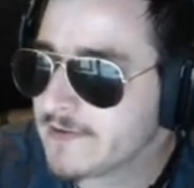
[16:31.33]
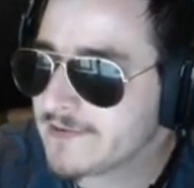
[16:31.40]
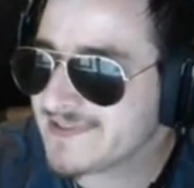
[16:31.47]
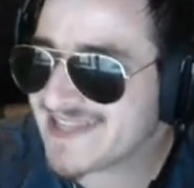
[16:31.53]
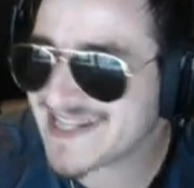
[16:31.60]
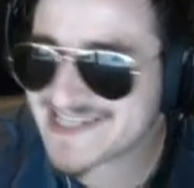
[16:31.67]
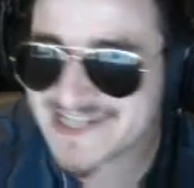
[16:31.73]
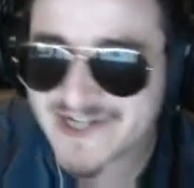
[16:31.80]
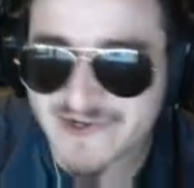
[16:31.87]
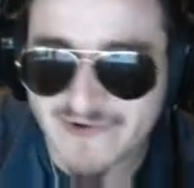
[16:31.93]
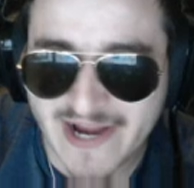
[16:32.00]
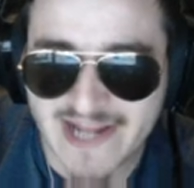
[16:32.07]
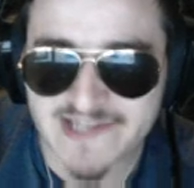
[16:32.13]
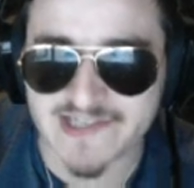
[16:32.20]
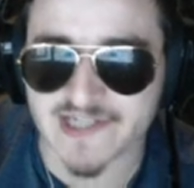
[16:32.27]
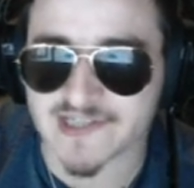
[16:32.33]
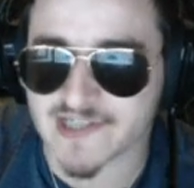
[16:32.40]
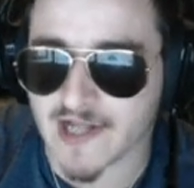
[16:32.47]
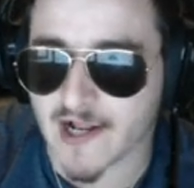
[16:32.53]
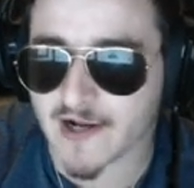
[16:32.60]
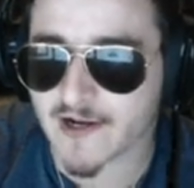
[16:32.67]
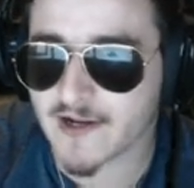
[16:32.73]
That's crazy
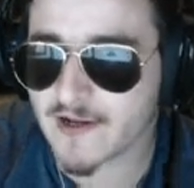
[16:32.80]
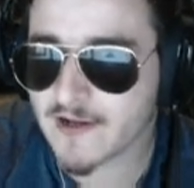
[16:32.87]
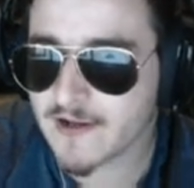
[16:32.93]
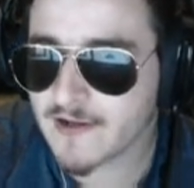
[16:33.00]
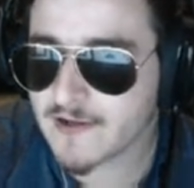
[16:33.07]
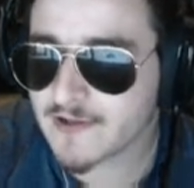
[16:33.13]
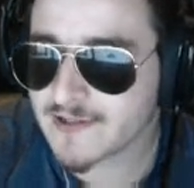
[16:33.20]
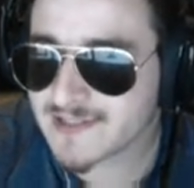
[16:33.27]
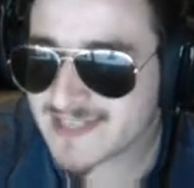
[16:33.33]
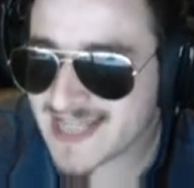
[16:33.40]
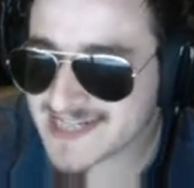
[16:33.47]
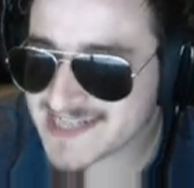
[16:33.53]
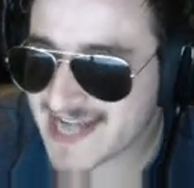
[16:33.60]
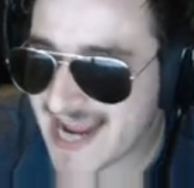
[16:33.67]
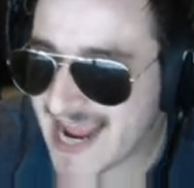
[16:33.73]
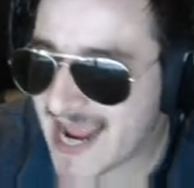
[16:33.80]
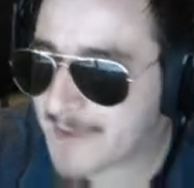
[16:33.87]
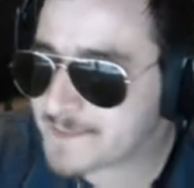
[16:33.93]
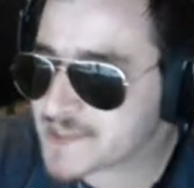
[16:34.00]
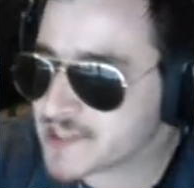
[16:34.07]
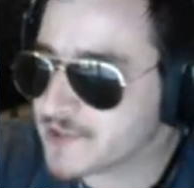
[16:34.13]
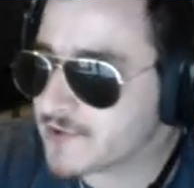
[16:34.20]
talk. That's
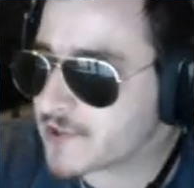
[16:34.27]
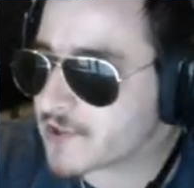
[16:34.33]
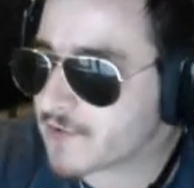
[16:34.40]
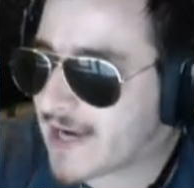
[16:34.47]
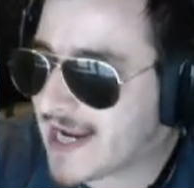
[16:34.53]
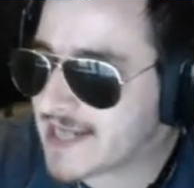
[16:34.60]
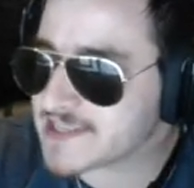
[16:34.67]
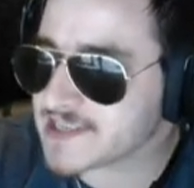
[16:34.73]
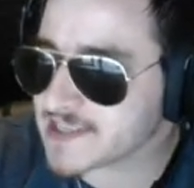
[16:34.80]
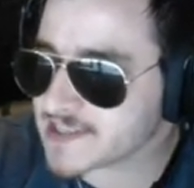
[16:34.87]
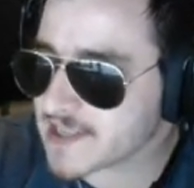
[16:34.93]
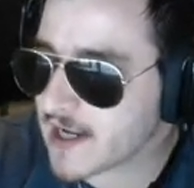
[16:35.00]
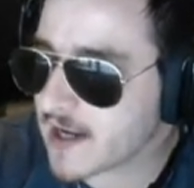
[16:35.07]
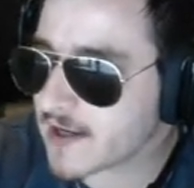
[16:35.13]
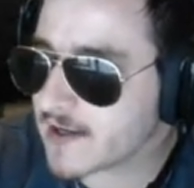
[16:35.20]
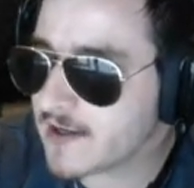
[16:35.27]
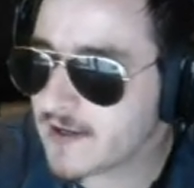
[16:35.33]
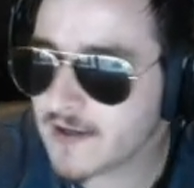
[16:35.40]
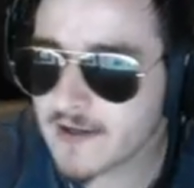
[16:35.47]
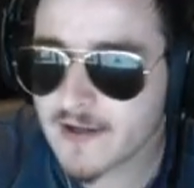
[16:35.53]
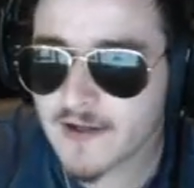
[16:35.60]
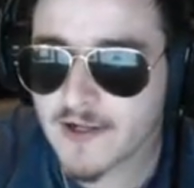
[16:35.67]
absolute crazy talk.
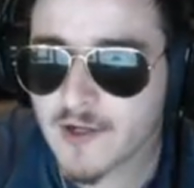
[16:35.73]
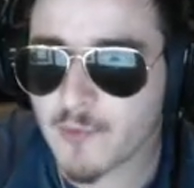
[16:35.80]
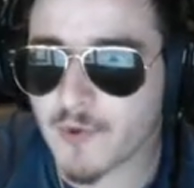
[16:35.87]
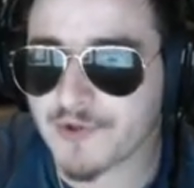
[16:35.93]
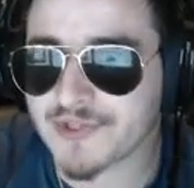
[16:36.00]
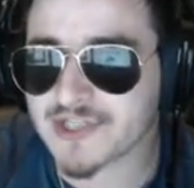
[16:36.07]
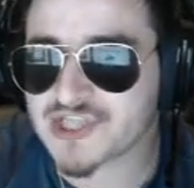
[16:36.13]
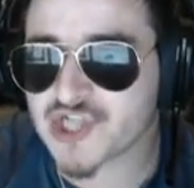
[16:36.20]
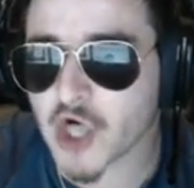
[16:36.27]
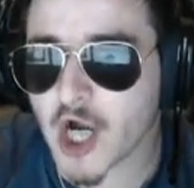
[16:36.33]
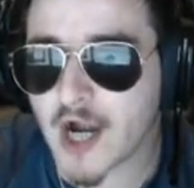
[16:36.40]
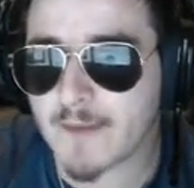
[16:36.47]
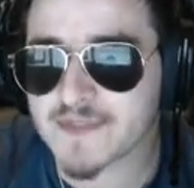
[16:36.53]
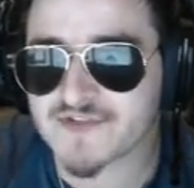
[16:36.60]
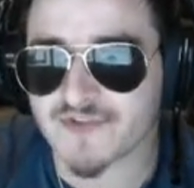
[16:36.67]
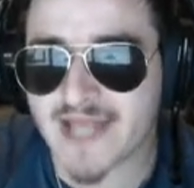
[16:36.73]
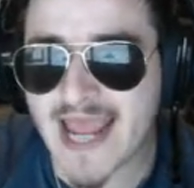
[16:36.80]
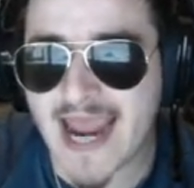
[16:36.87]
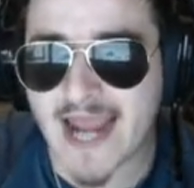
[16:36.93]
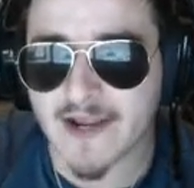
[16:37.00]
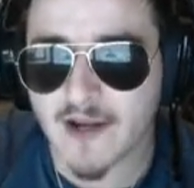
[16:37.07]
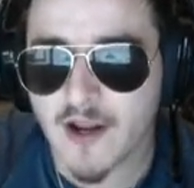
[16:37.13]
Well, the terms for
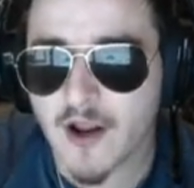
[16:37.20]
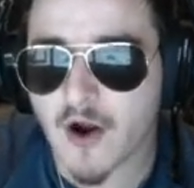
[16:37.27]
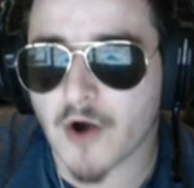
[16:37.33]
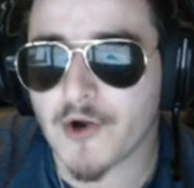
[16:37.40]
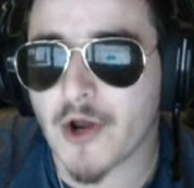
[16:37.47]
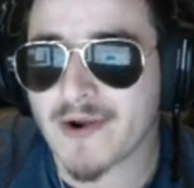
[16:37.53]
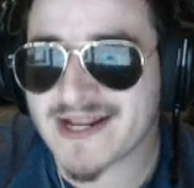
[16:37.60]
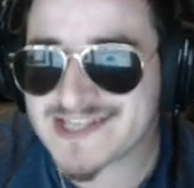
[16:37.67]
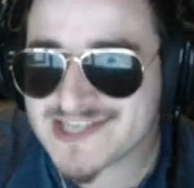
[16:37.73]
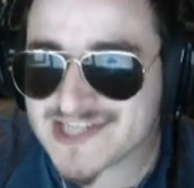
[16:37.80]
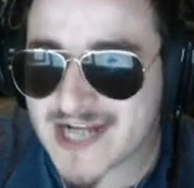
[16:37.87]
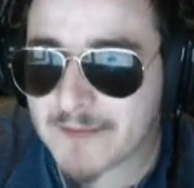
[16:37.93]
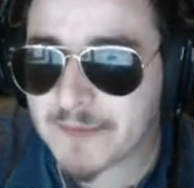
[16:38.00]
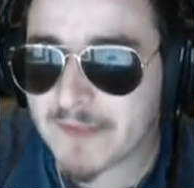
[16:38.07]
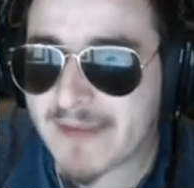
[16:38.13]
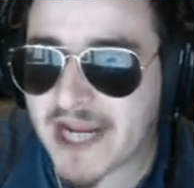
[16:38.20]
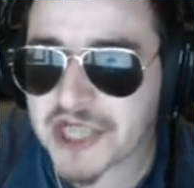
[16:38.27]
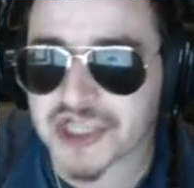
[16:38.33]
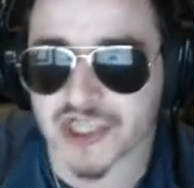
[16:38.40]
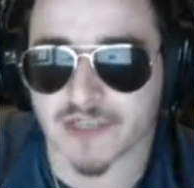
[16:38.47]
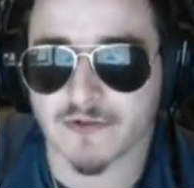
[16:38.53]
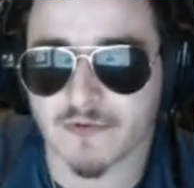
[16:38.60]
that are known as
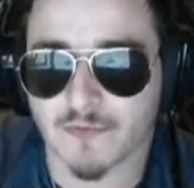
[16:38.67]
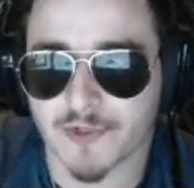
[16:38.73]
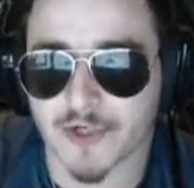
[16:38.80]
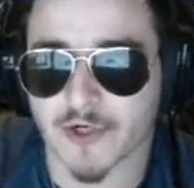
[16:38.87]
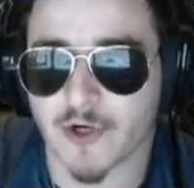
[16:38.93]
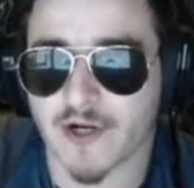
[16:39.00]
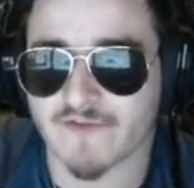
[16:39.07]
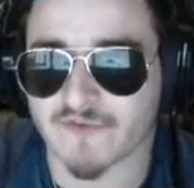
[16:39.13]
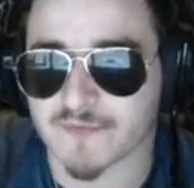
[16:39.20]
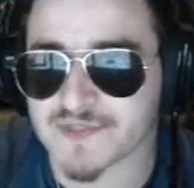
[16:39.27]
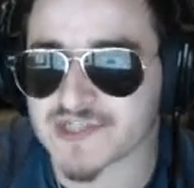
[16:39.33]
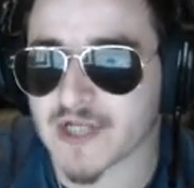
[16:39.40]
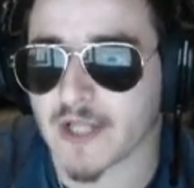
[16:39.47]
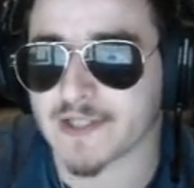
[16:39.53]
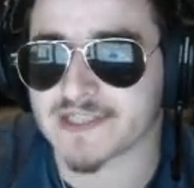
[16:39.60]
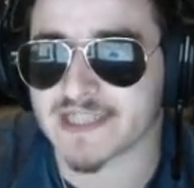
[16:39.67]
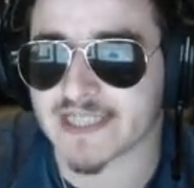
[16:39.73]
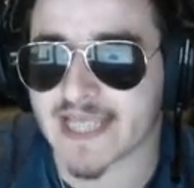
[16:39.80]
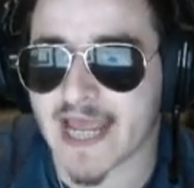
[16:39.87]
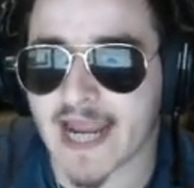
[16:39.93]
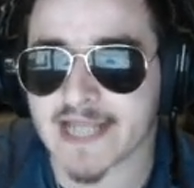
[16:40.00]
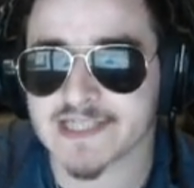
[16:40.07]
sublimation when you're going from solid to
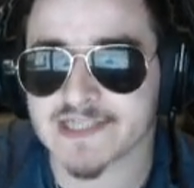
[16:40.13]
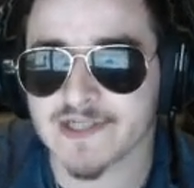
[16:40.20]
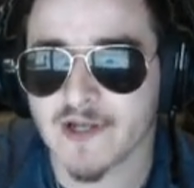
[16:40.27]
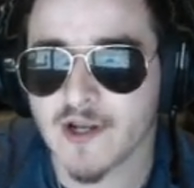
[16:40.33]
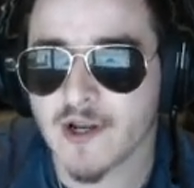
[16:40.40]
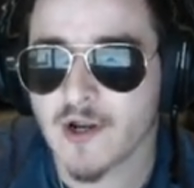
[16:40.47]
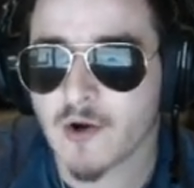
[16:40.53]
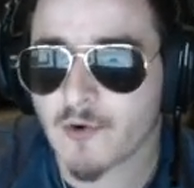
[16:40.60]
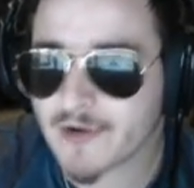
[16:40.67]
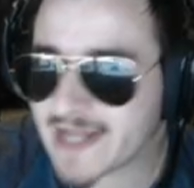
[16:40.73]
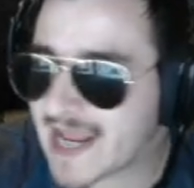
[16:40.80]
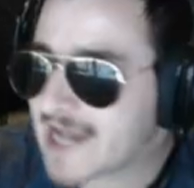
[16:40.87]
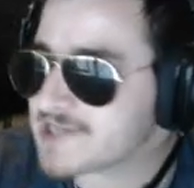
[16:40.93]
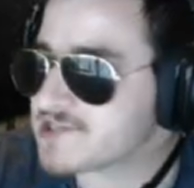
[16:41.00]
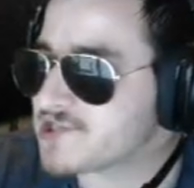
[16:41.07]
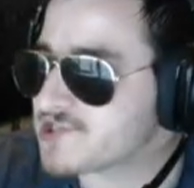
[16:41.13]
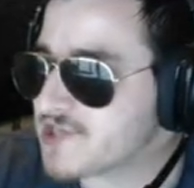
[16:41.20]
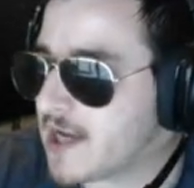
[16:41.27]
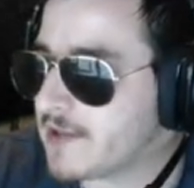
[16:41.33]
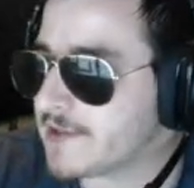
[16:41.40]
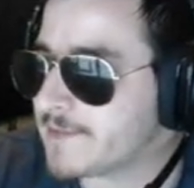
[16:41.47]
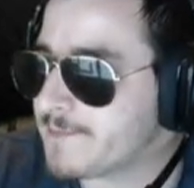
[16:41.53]
gas or gas to
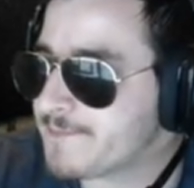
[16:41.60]
solid.